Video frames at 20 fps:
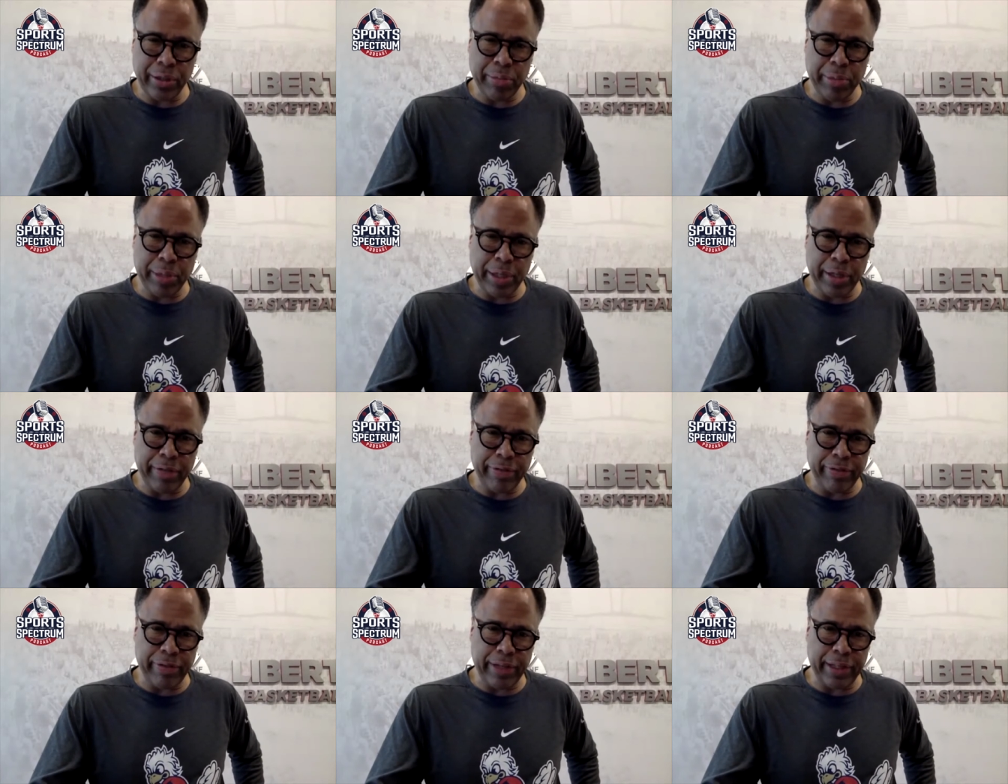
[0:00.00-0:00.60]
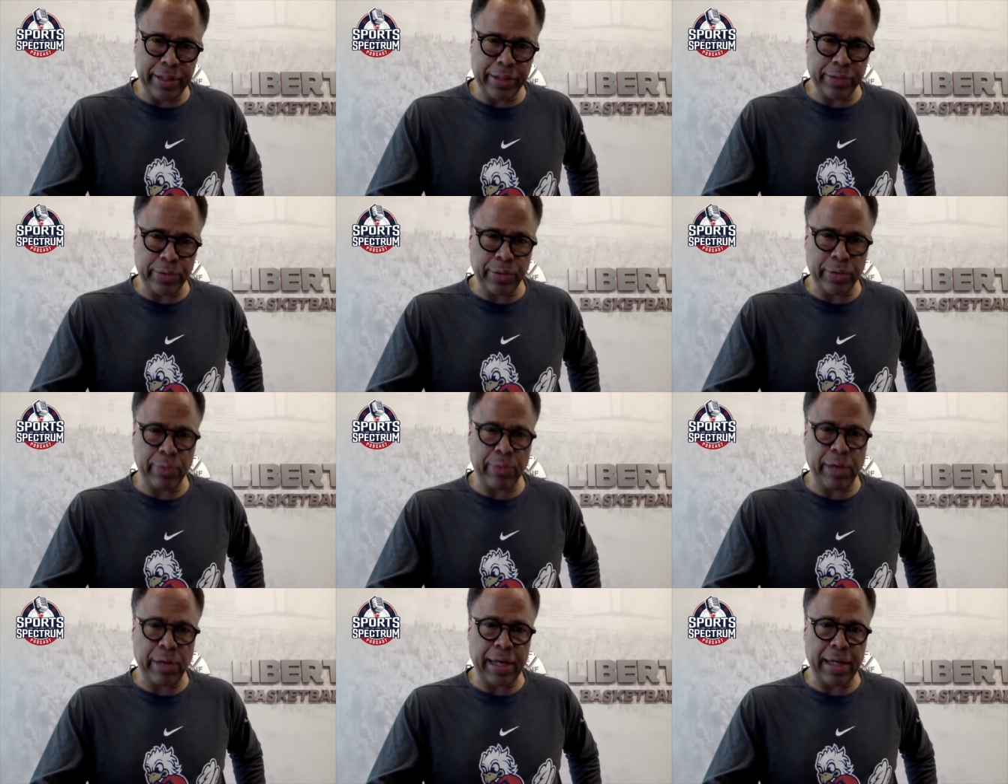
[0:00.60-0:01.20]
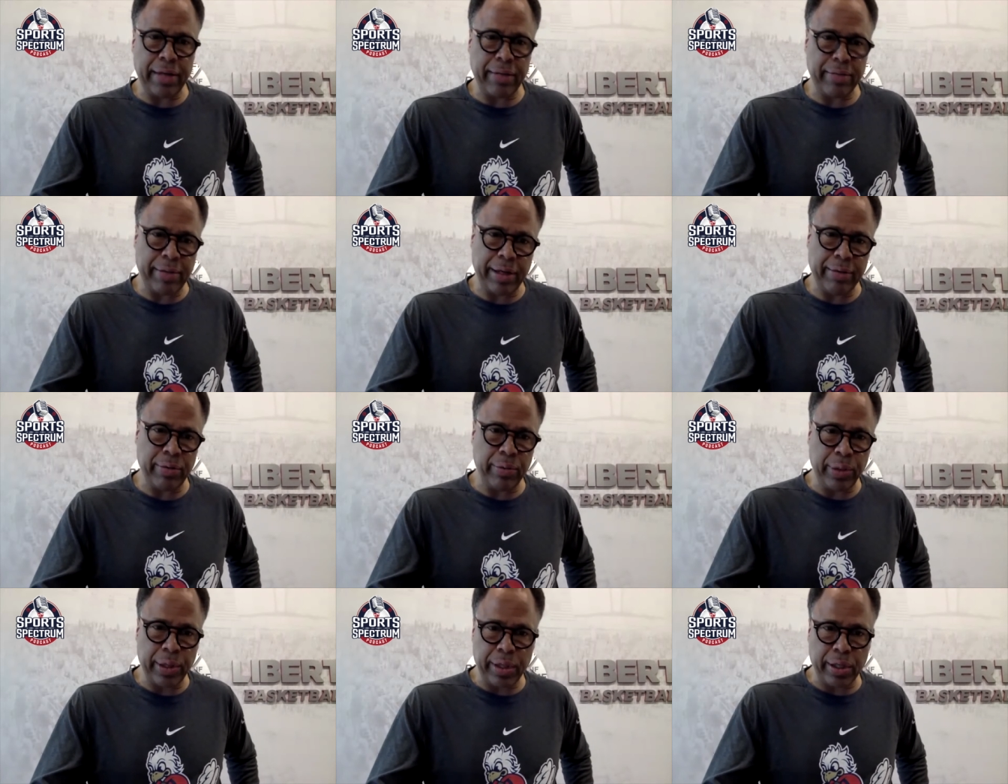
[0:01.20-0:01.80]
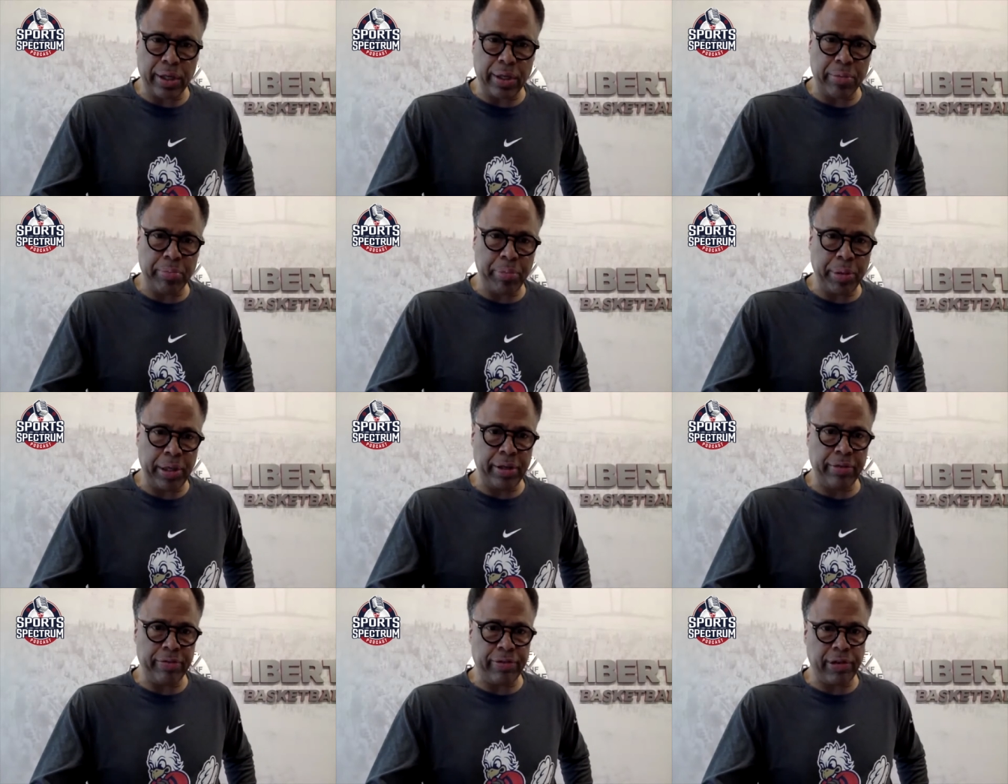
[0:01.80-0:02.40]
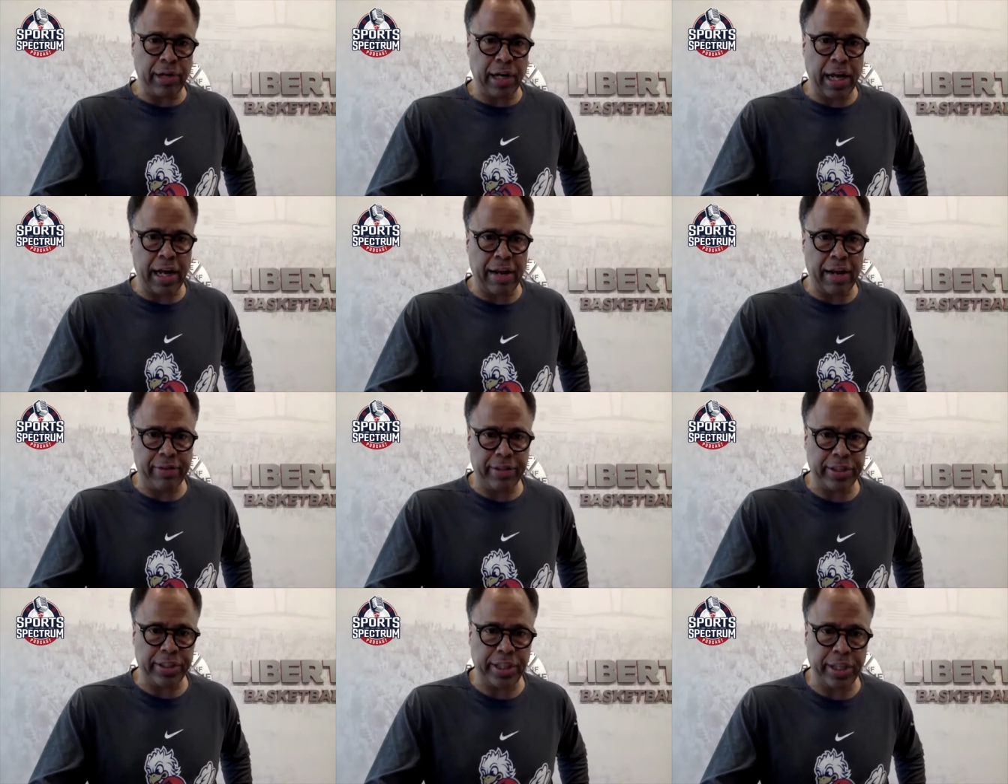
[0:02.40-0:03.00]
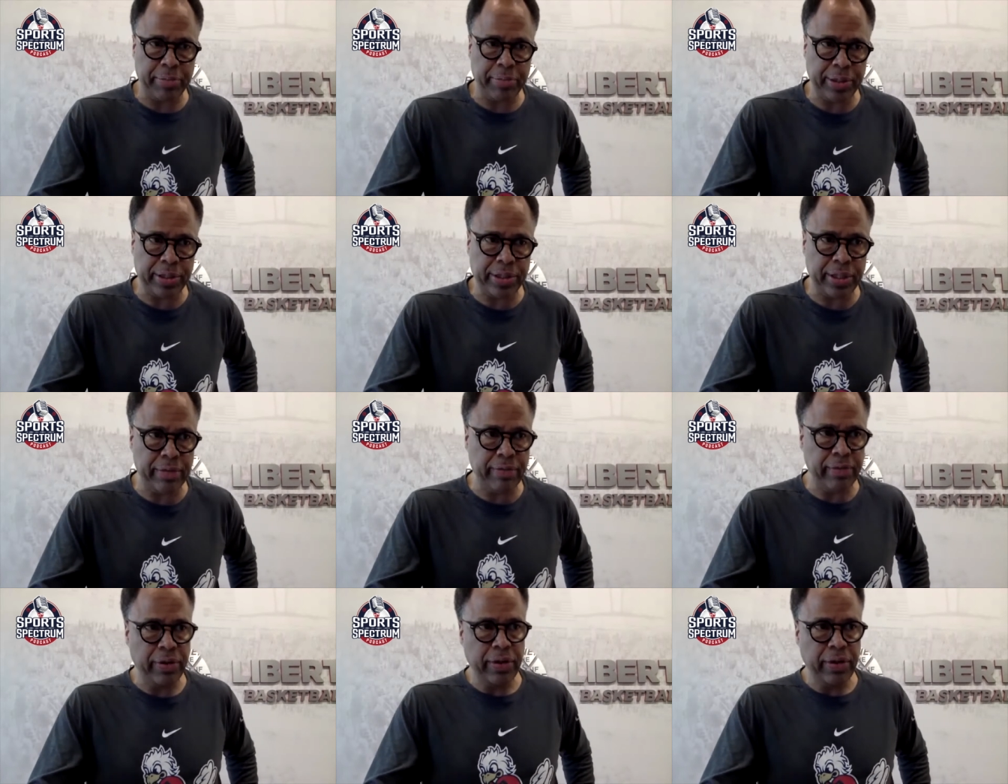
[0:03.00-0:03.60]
but if things went right, maybe we could compete for a conference championship.